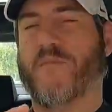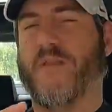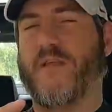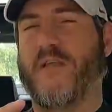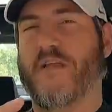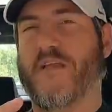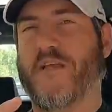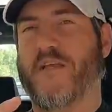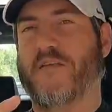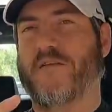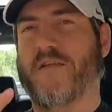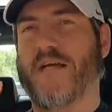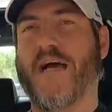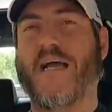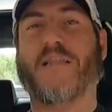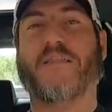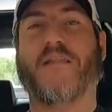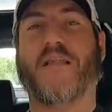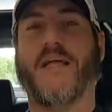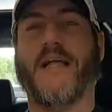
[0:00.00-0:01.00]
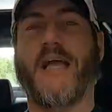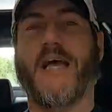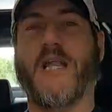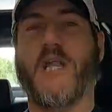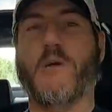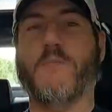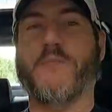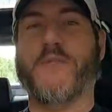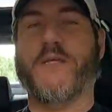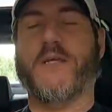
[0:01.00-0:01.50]
the night that I
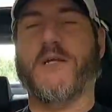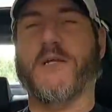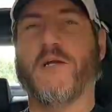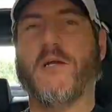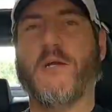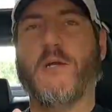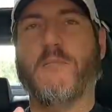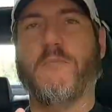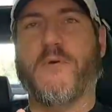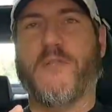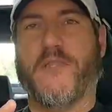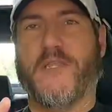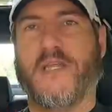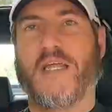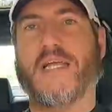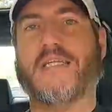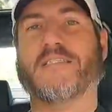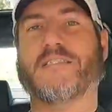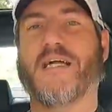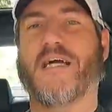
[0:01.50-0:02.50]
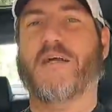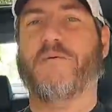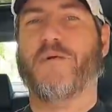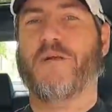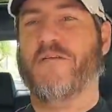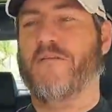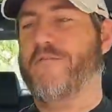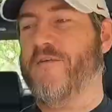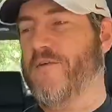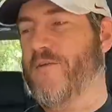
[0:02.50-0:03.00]
got up there, but the next night
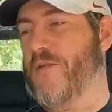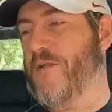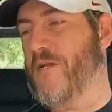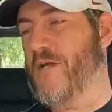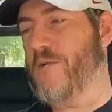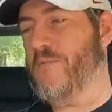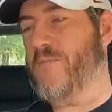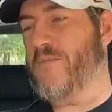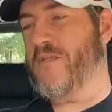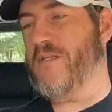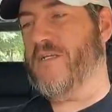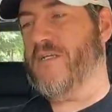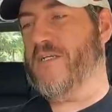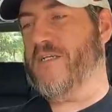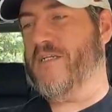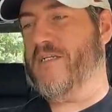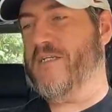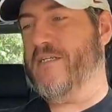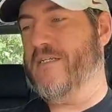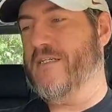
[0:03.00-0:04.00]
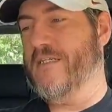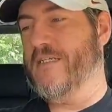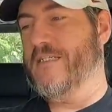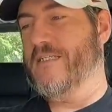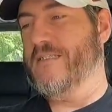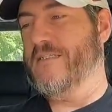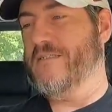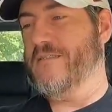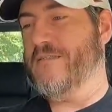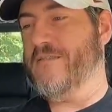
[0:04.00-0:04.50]
whenever I filled it up, the
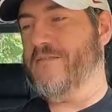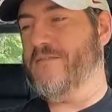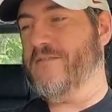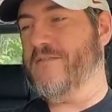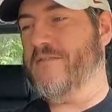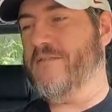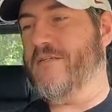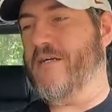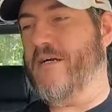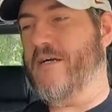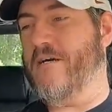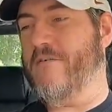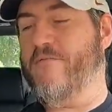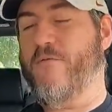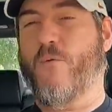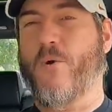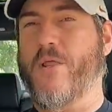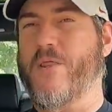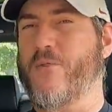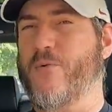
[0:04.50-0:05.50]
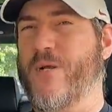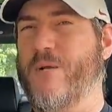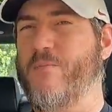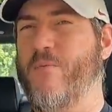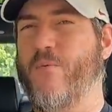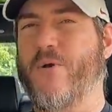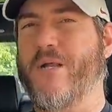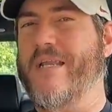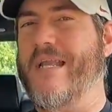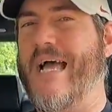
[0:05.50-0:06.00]

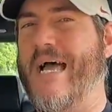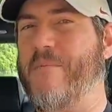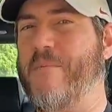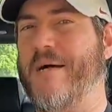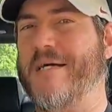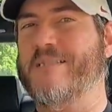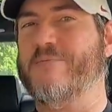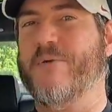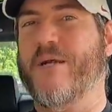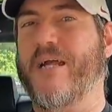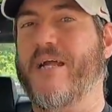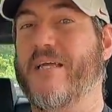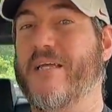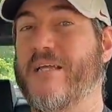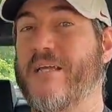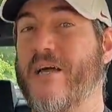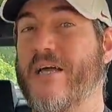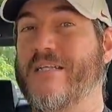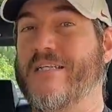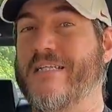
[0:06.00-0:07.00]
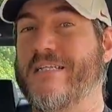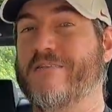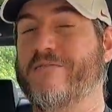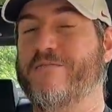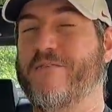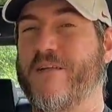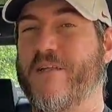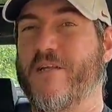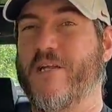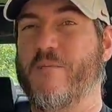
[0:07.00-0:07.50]
43.9 miles per gallon, I did
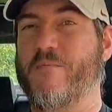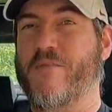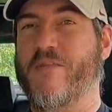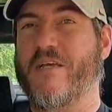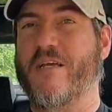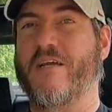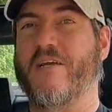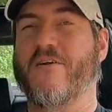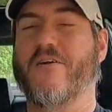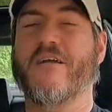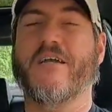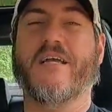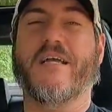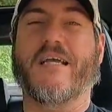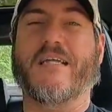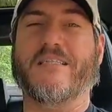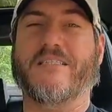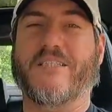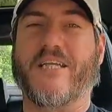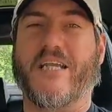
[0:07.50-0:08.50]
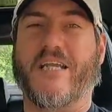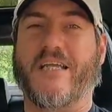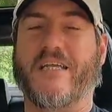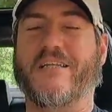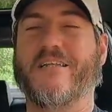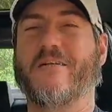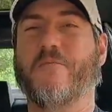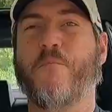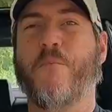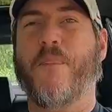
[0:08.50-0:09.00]
fill it up there and check
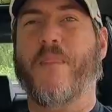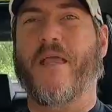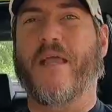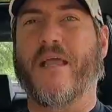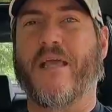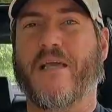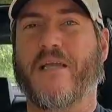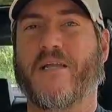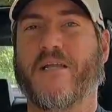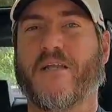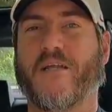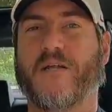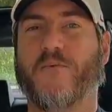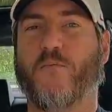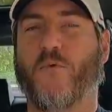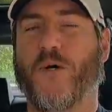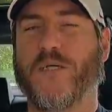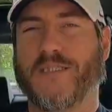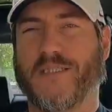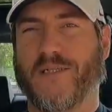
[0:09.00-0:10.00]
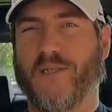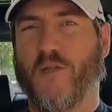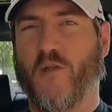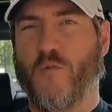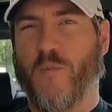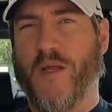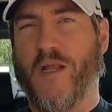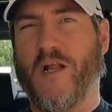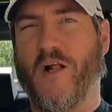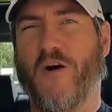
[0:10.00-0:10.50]
it, and it was a
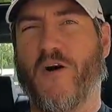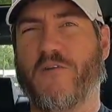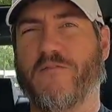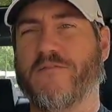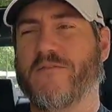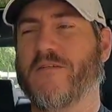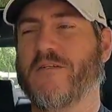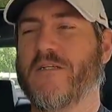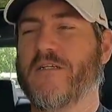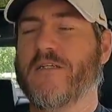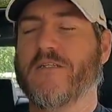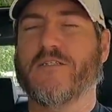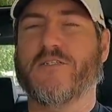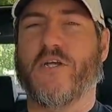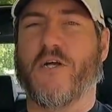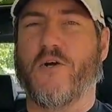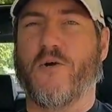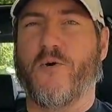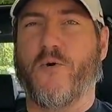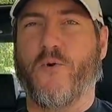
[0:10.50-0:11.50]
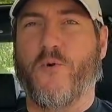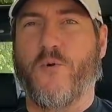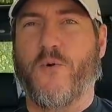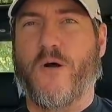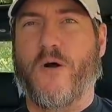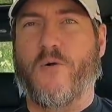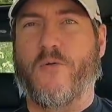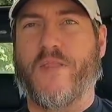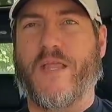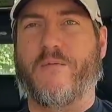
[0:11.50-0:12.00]
little bit off.
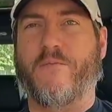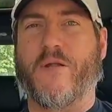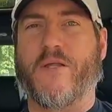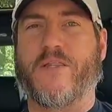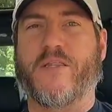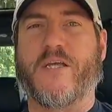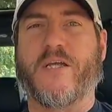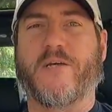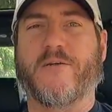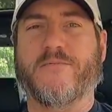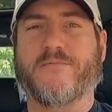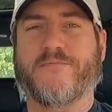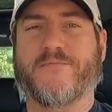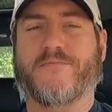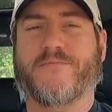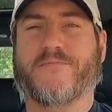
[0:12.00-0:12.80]
So on that one right there,